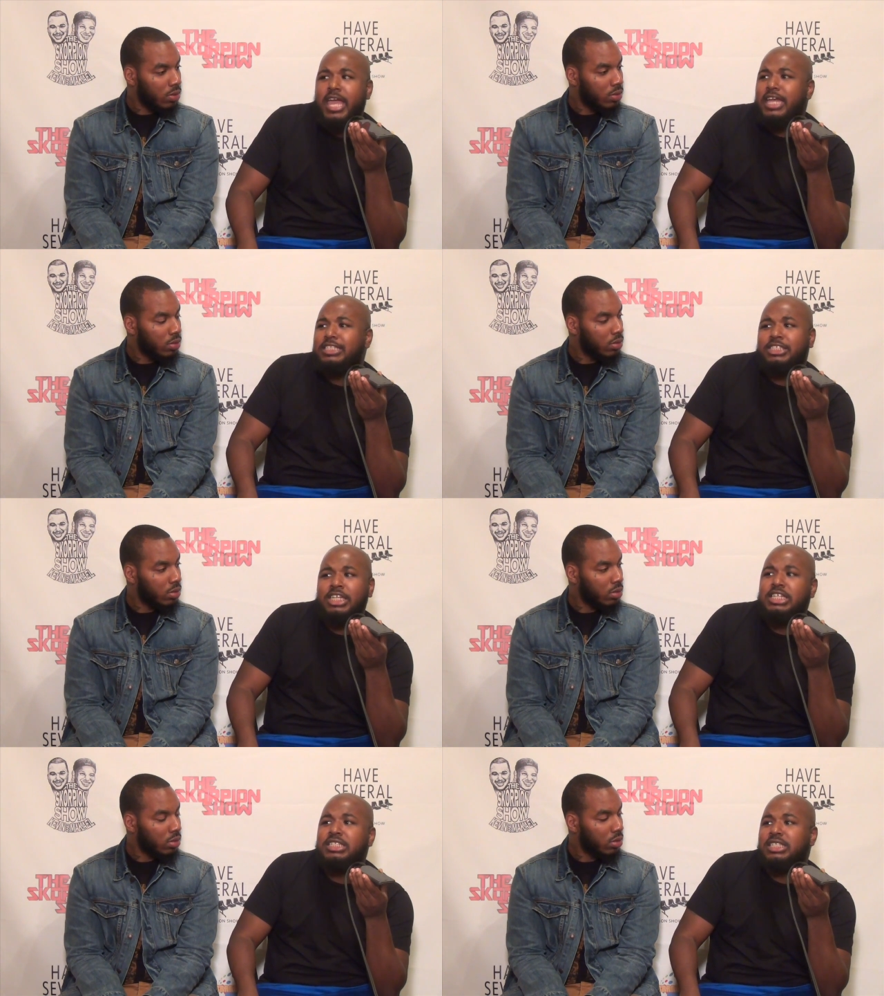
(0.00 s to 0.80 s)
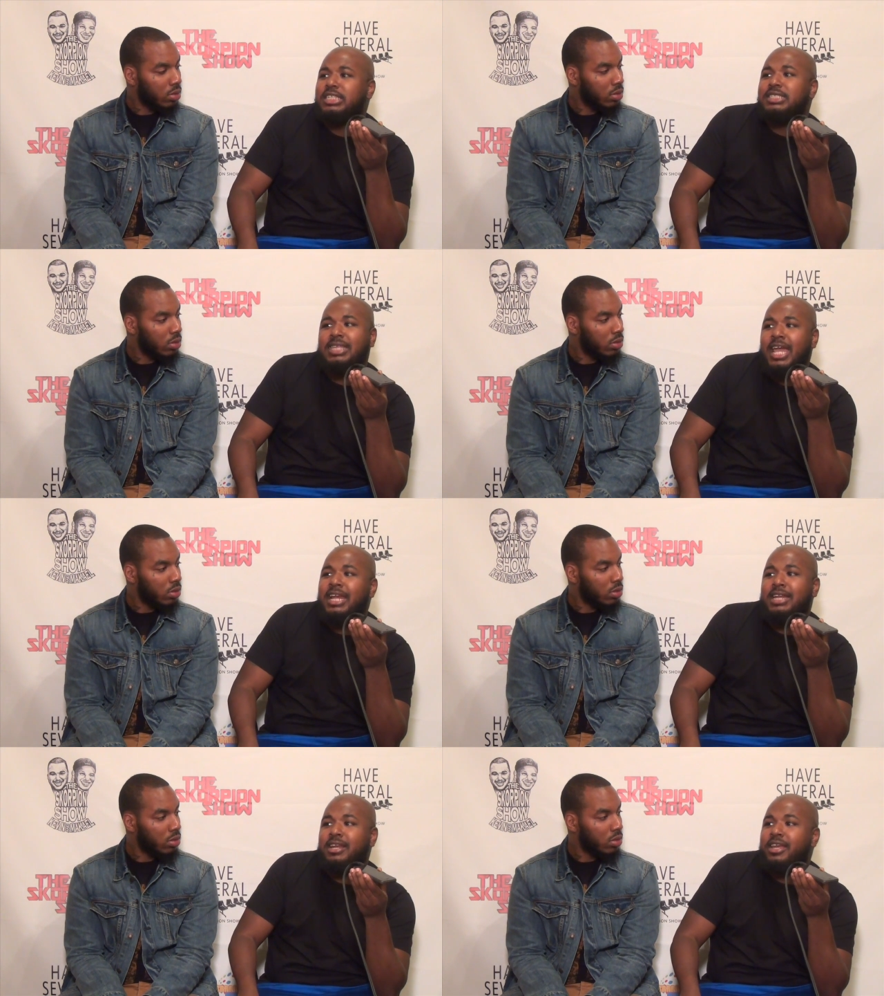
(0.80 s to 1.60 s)
Speaker 1: and she's just
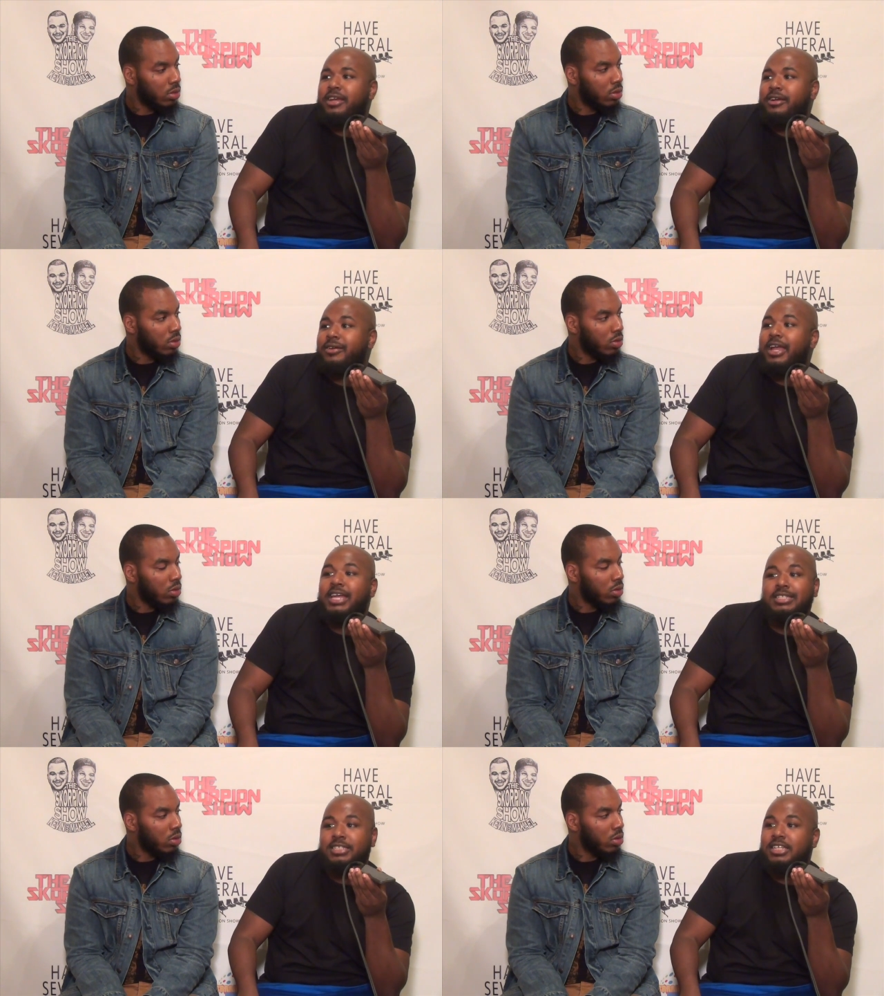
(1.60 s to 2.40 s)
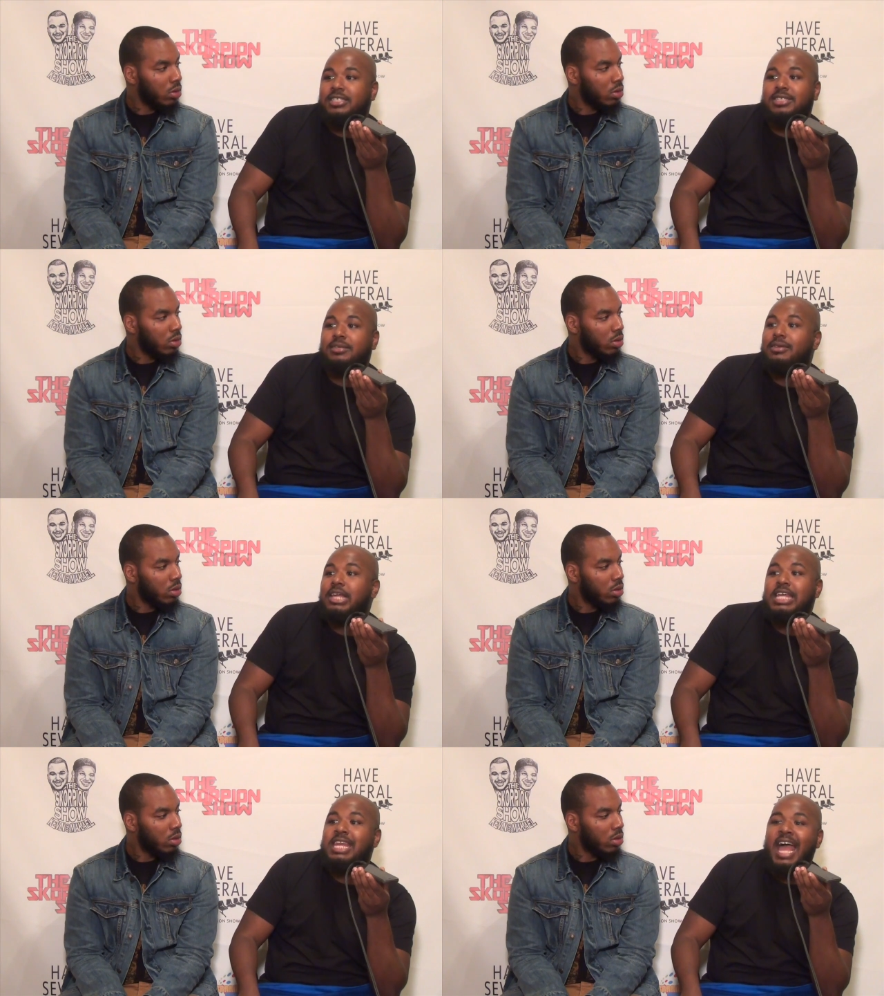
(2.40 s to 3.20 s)
standing there and just
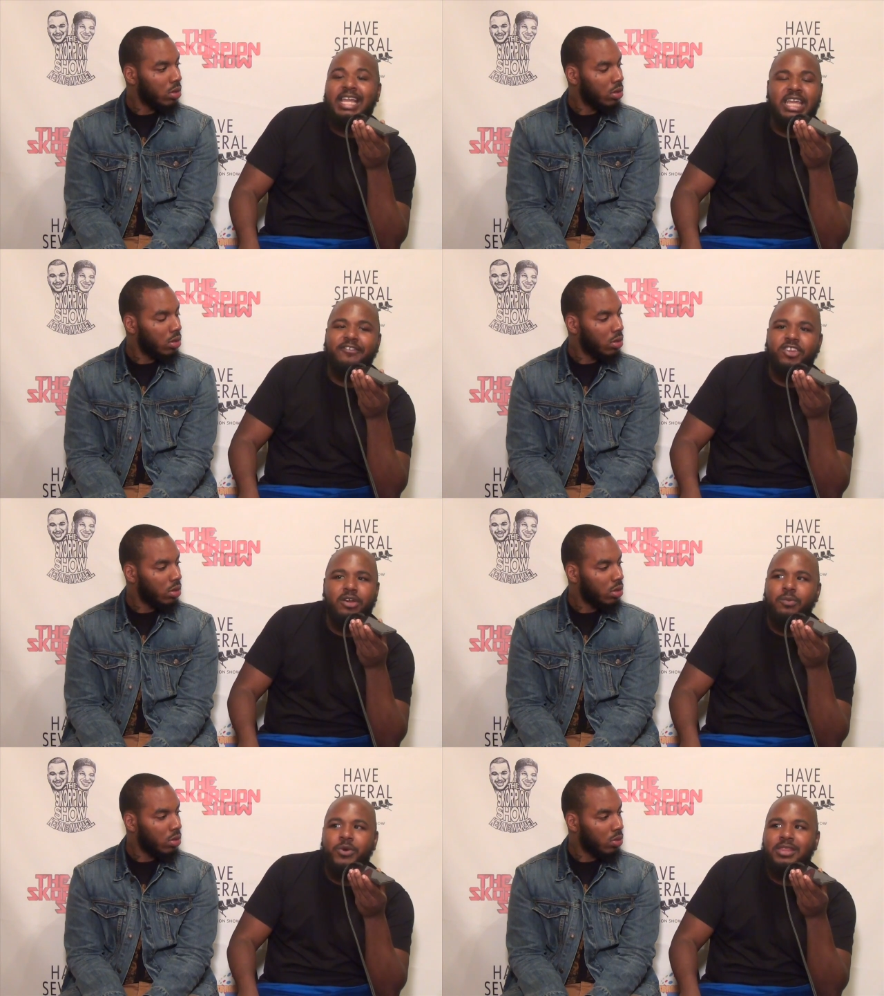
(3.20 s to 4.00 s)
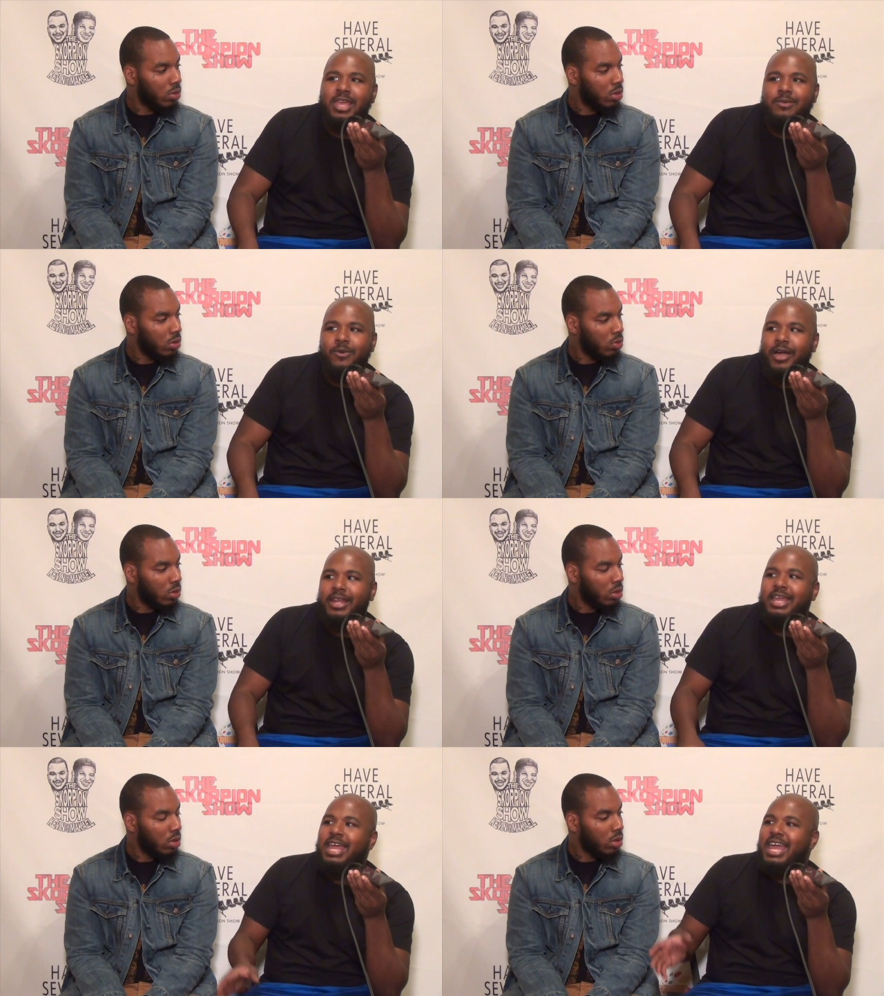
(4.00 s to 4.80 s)
not giving them what they want
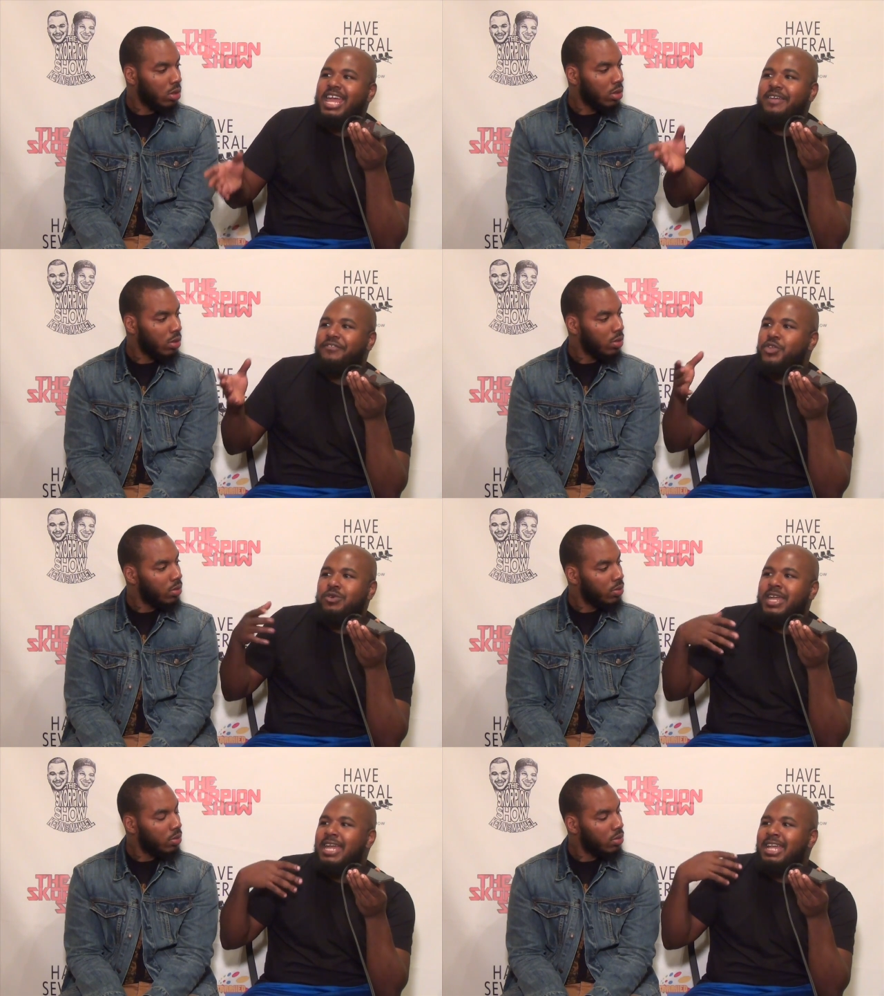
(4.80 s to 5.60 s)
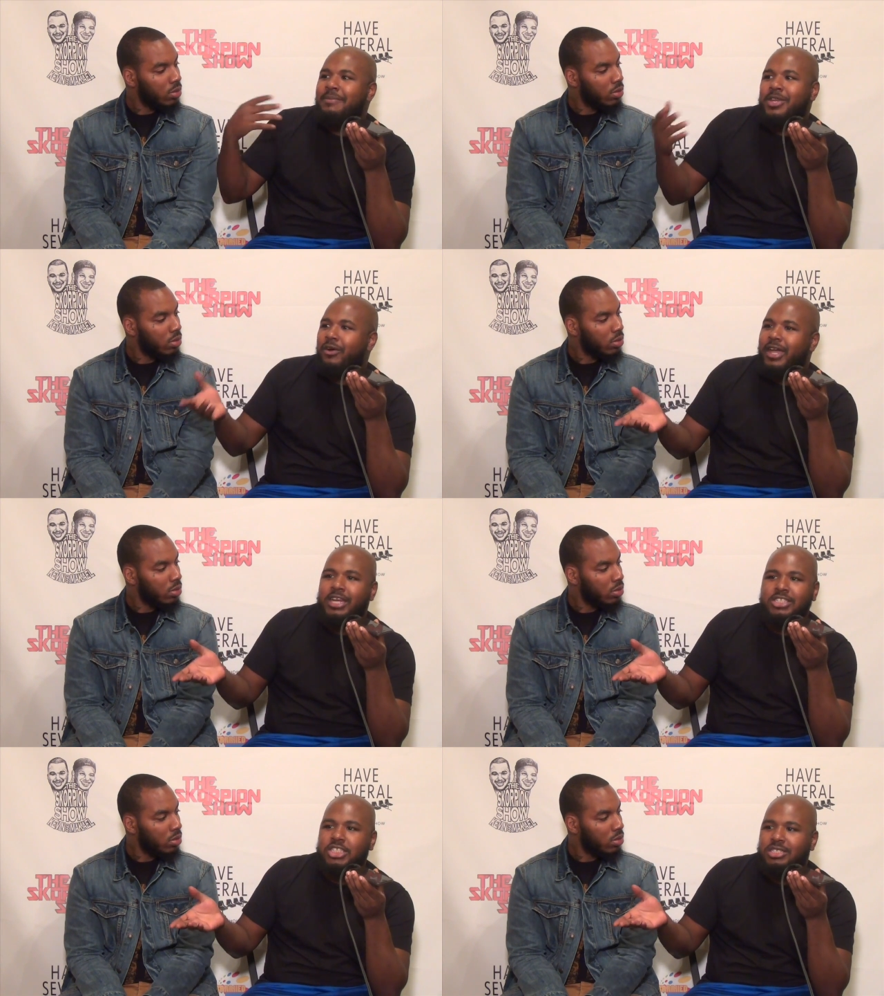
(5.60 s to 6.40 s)
if you can't give me no
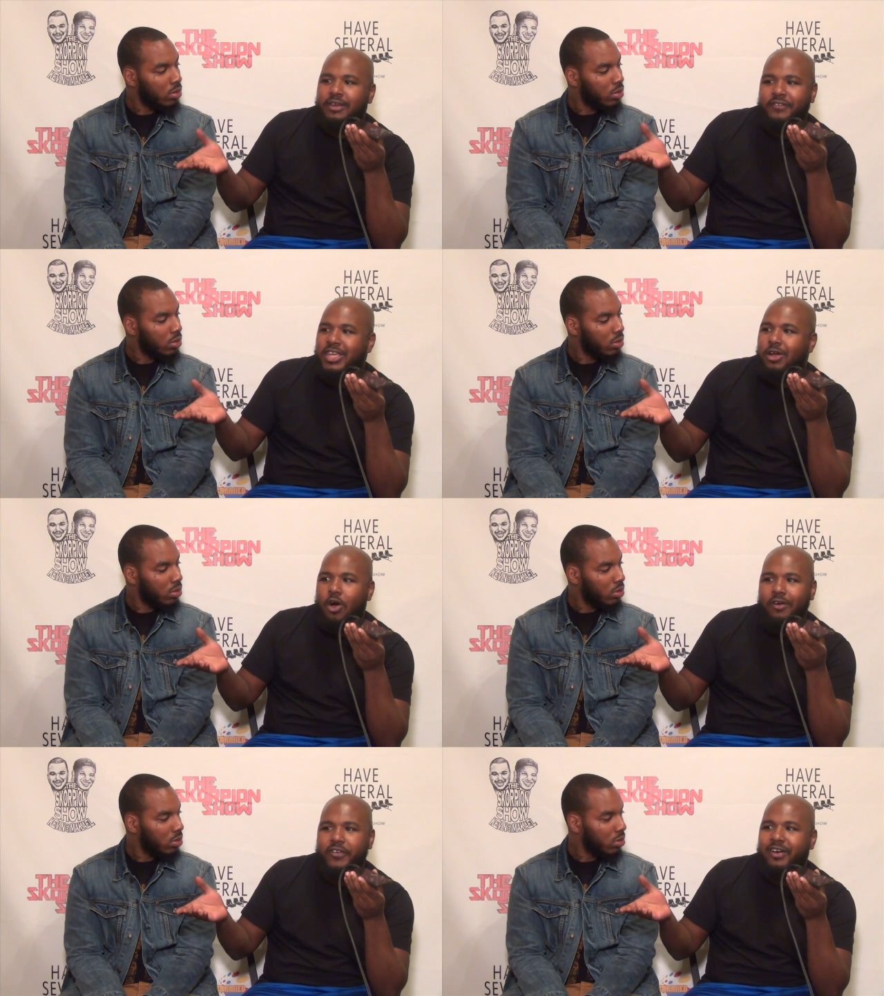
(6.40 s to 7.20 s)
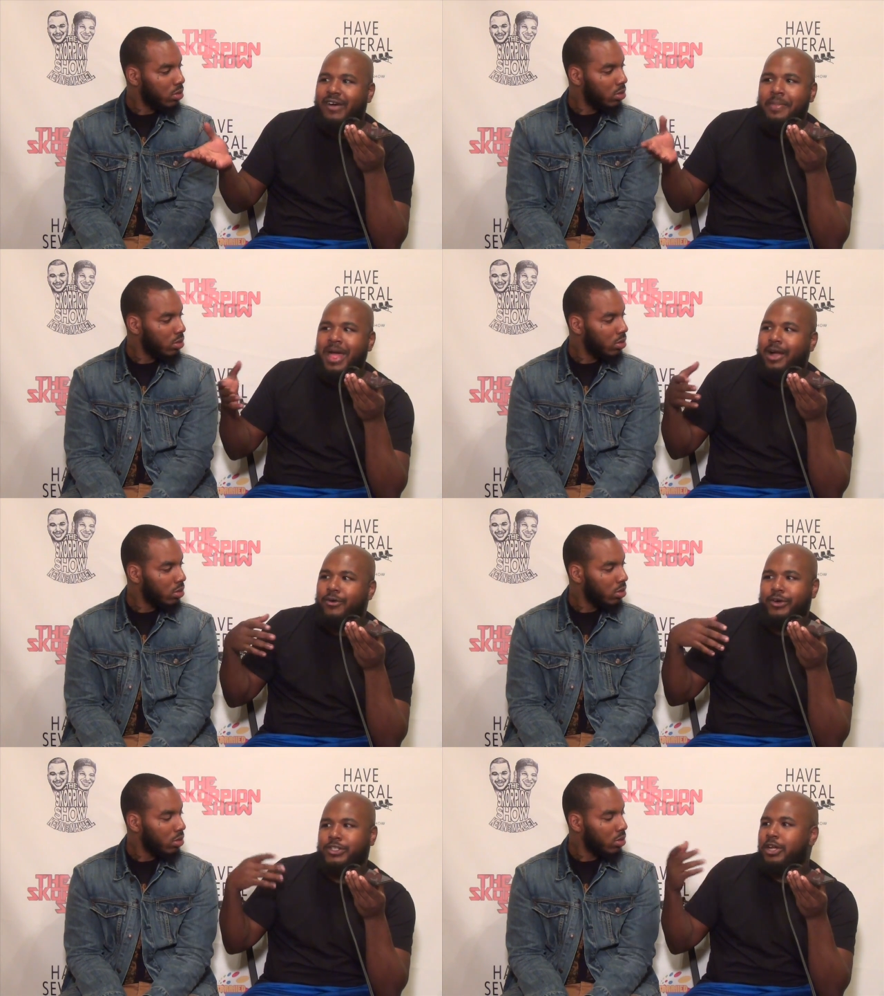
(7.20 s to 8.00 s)
energy to feed off of, I'm not
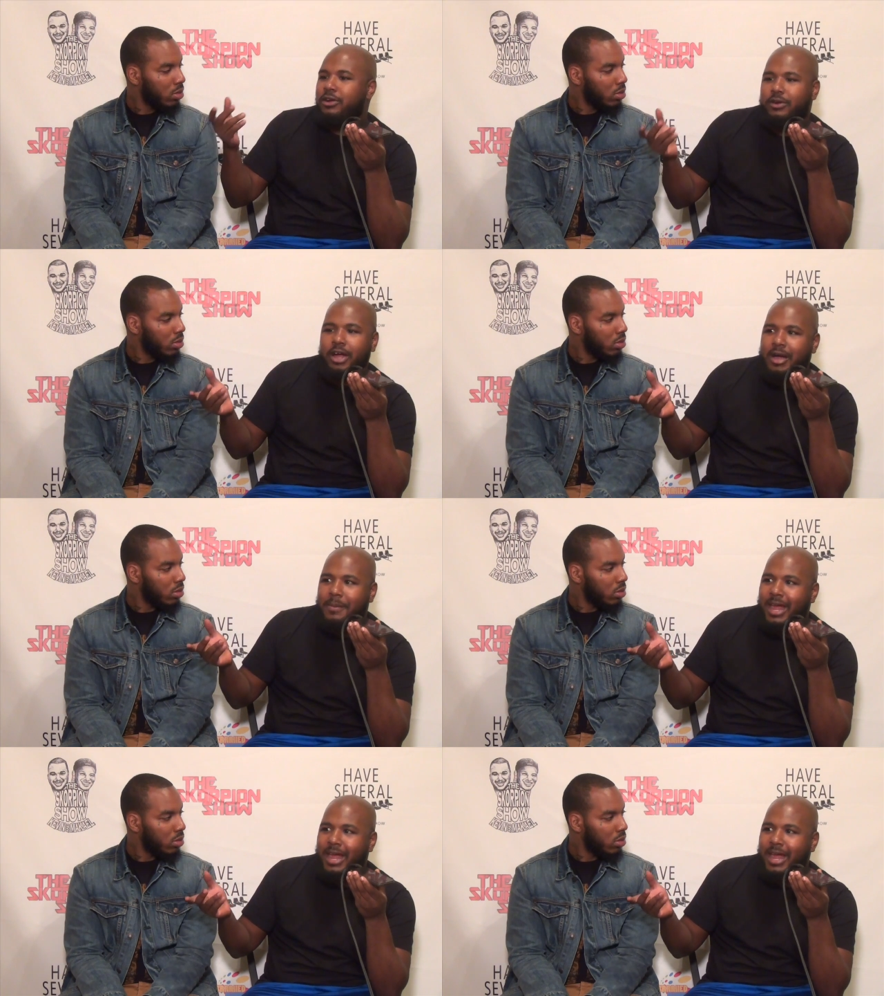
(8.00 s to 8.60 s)
going to turn up.